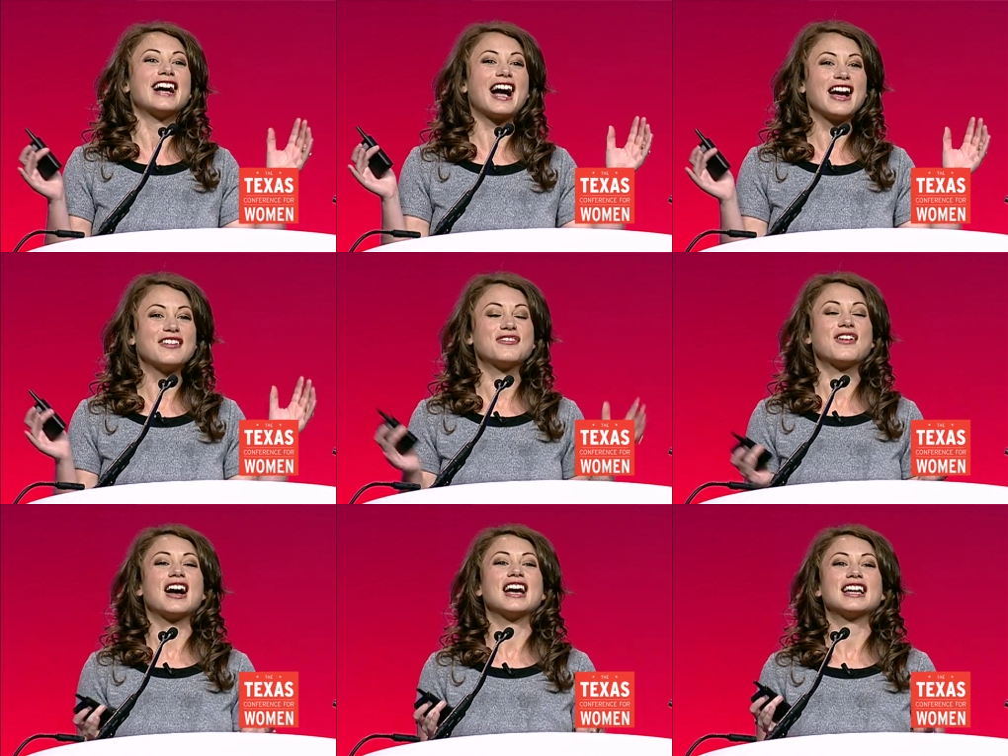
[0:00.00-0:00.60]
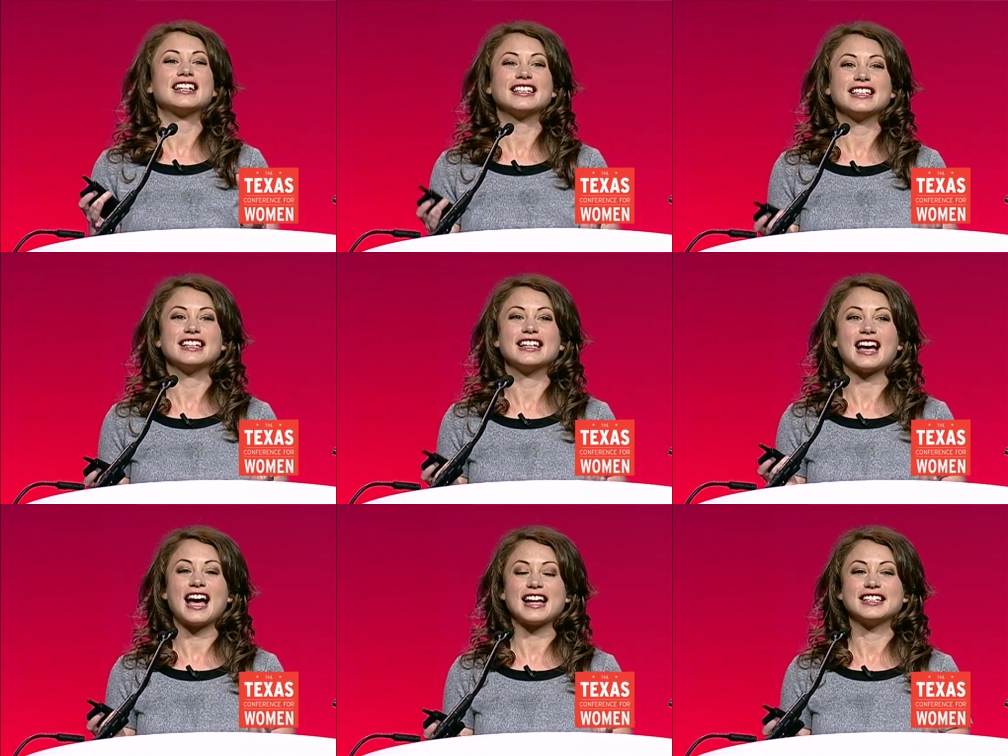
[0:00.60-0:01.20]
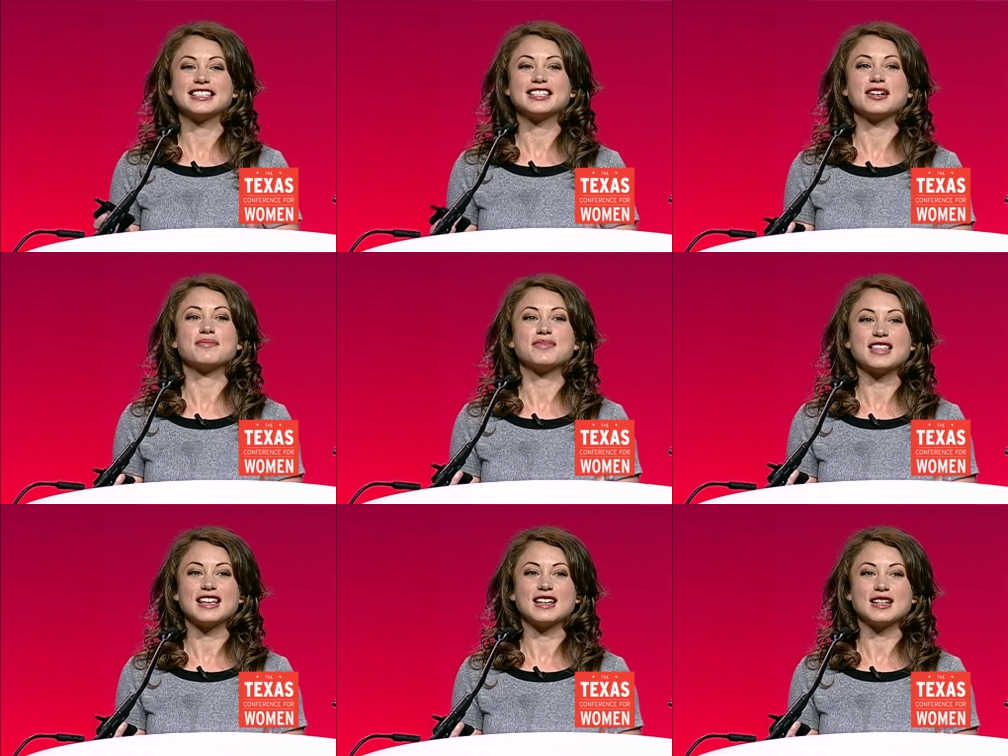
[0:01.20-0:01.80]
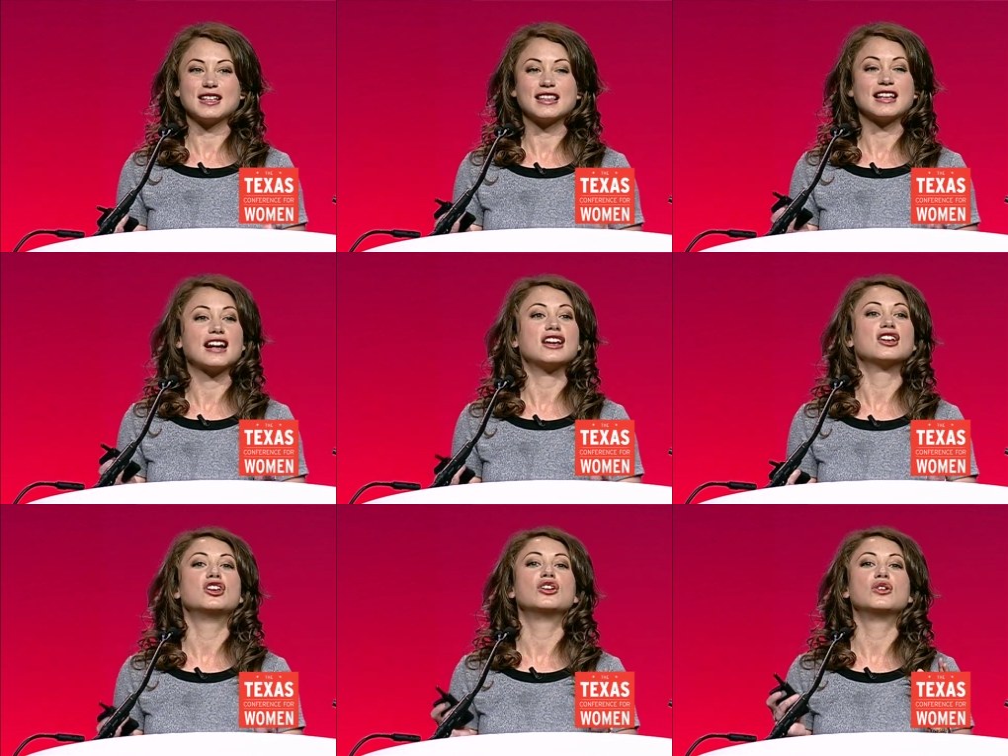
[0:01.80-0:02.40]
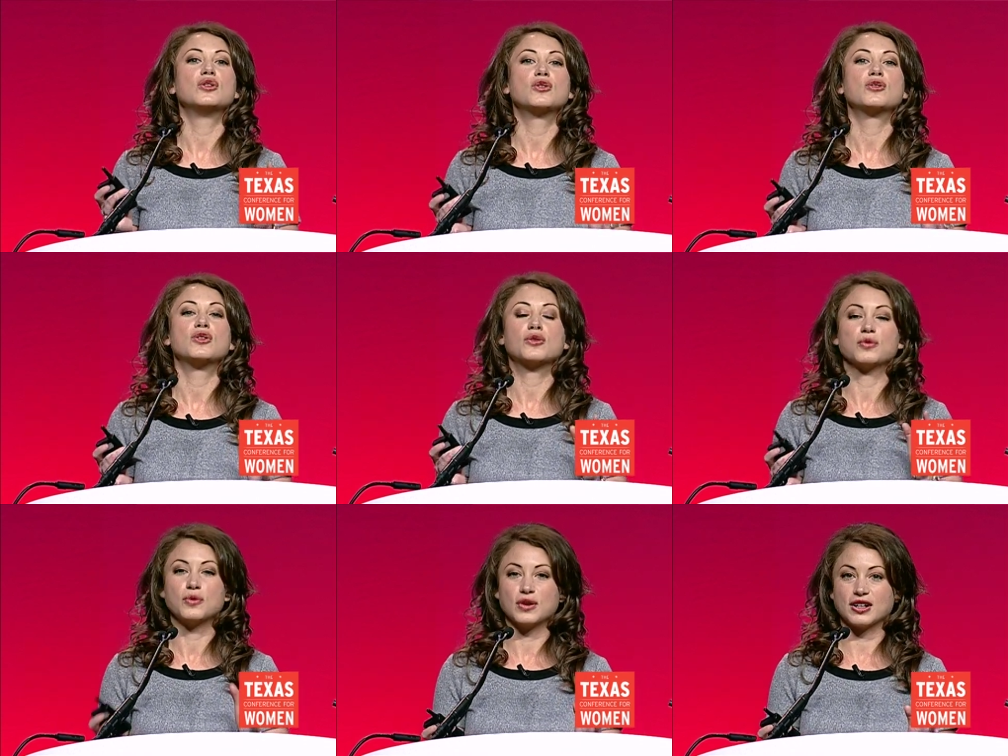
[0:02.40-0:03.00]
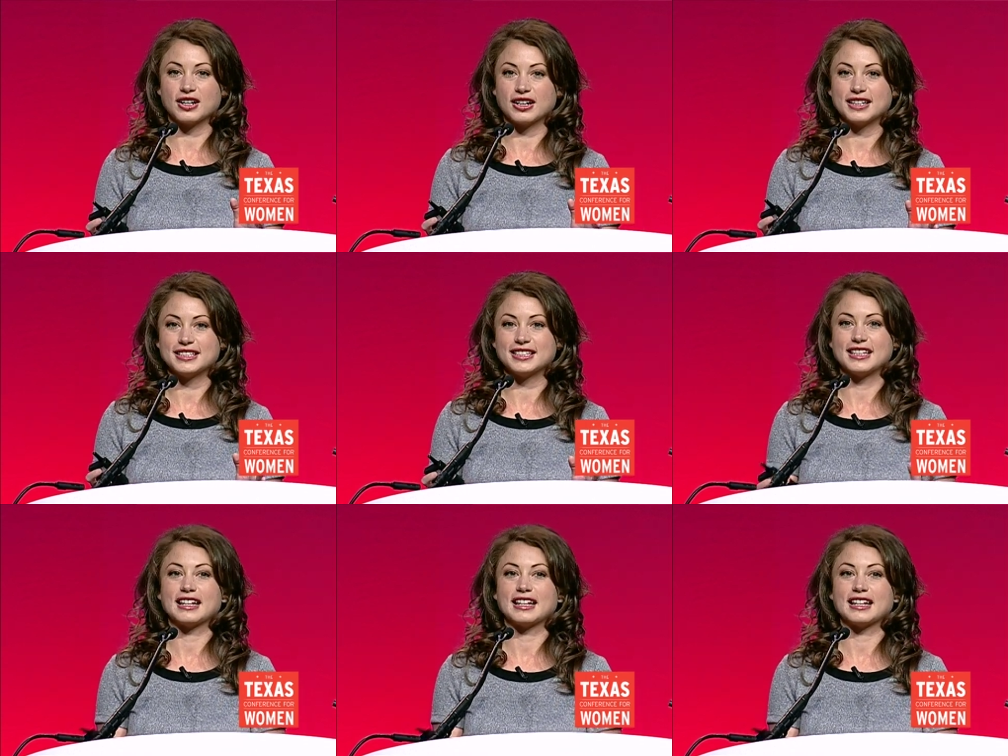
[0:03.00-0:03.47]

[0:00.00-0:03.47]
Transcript: I finally had something that I knew worked.